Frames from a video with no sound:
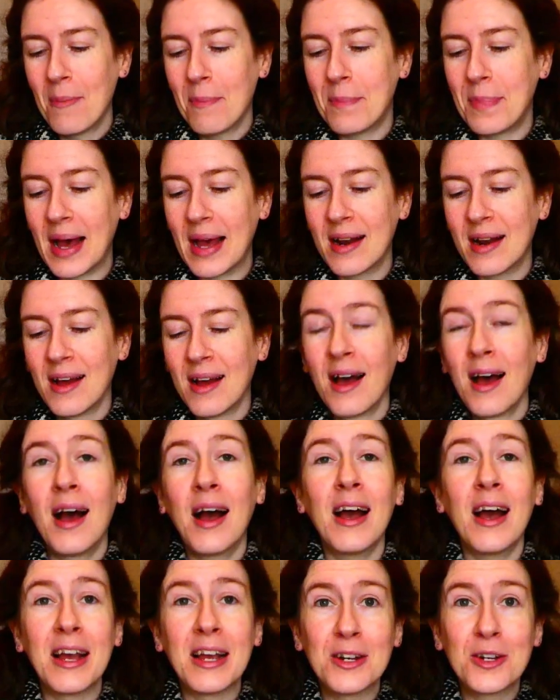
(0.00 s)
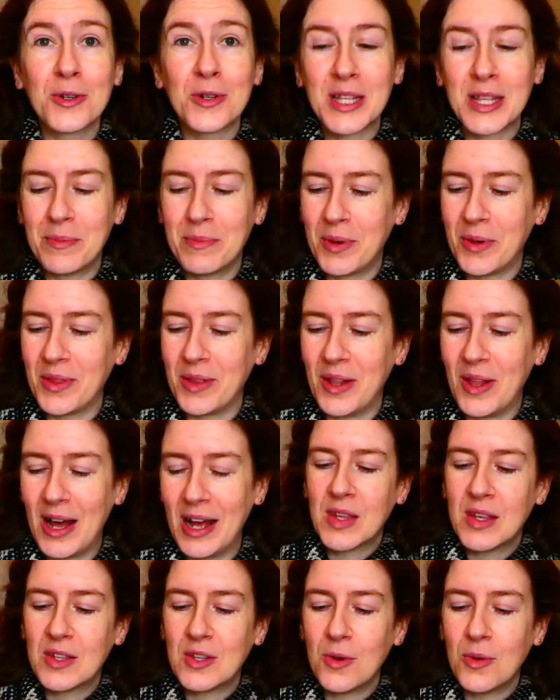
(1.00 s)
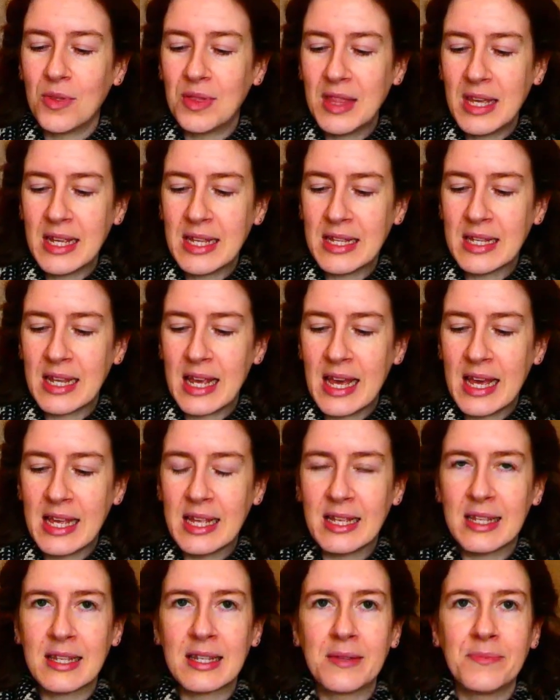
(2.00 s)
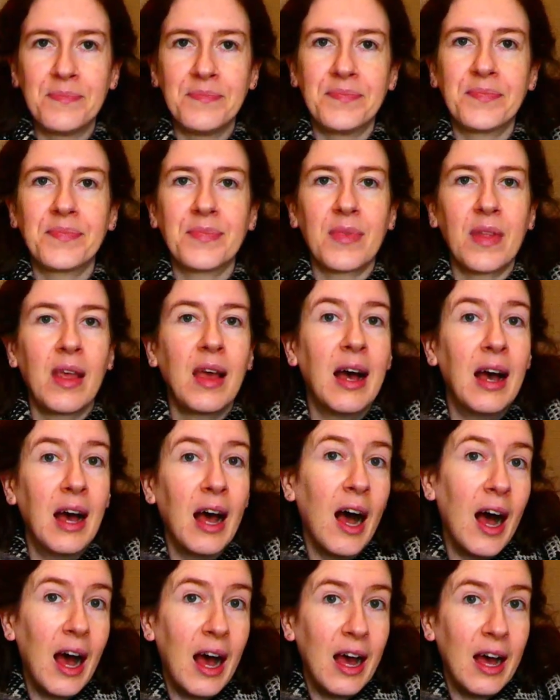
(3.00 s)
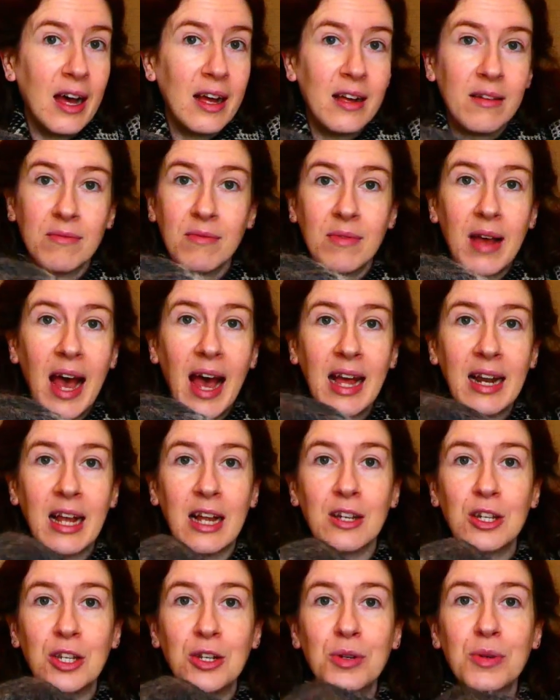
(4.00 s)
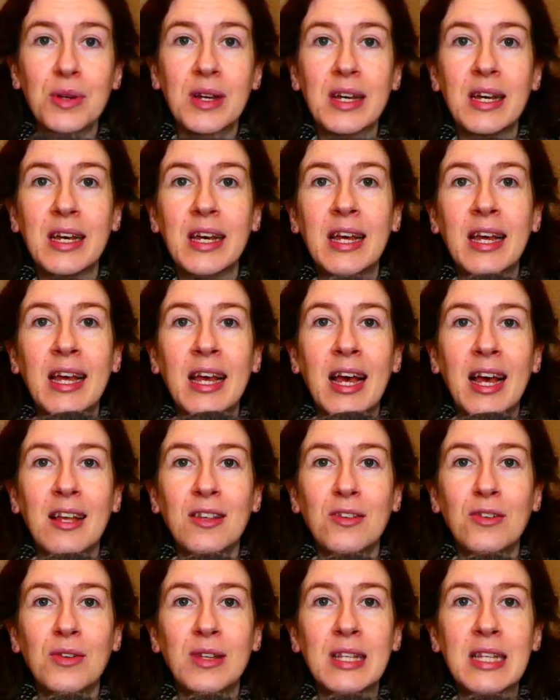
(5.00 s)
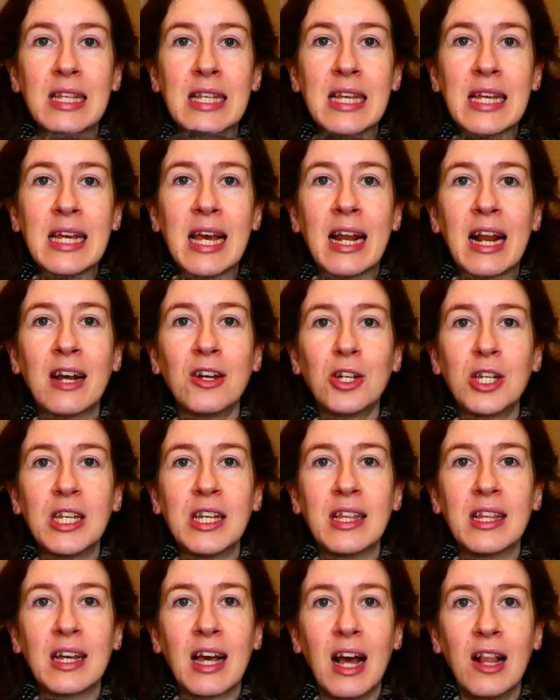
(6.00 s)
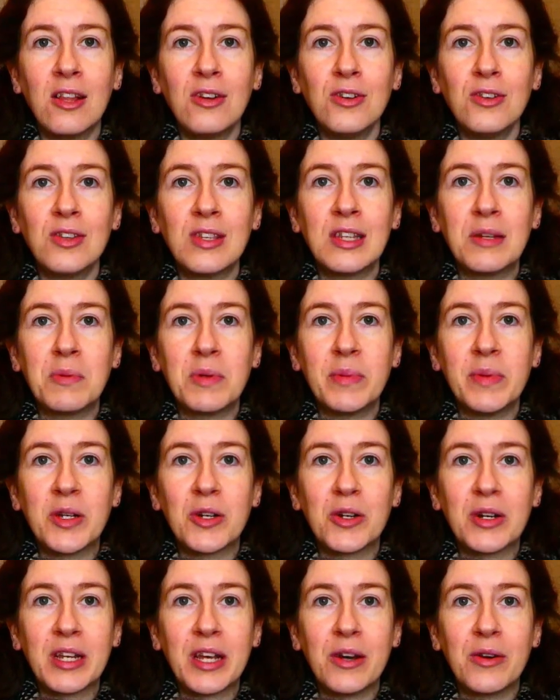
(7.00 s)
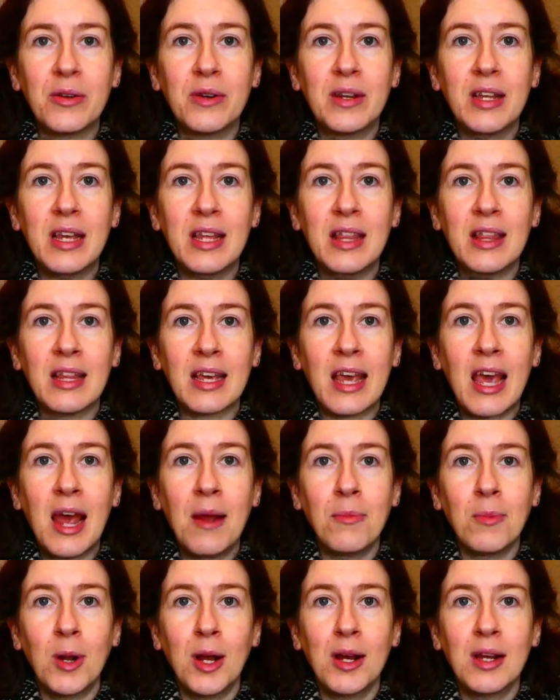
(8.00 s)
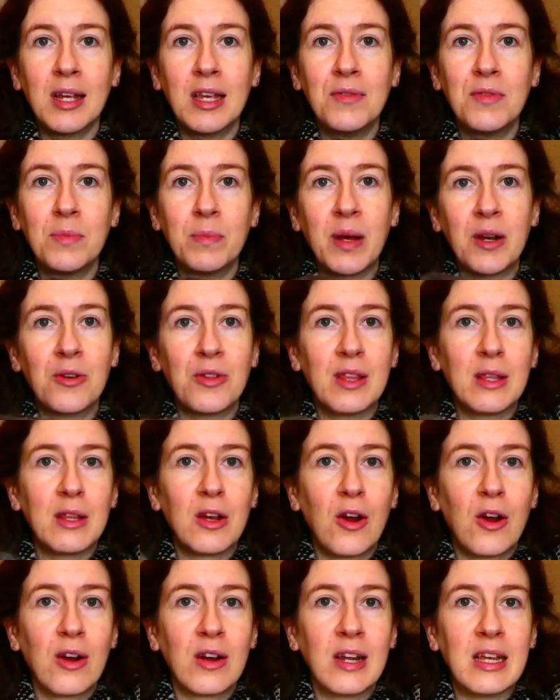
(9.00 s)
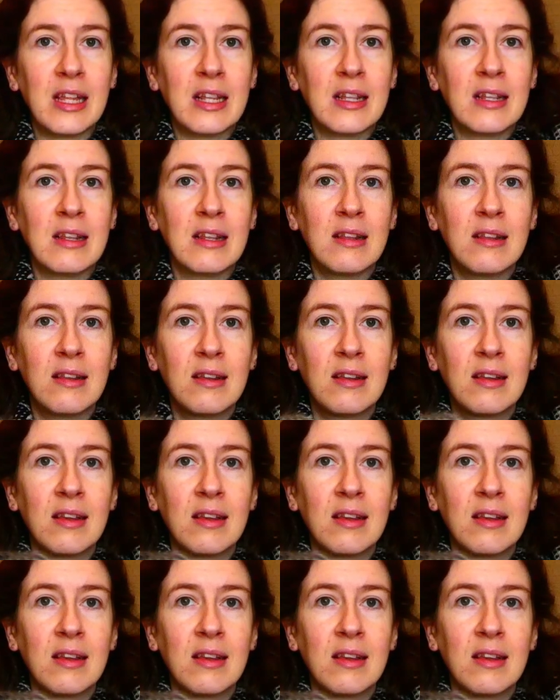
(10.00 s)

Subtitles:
But I enjoyed them both a lot. So this is a hat, a toque, as you can see, and actually the colors seem to be turning out in the camera even better than they are in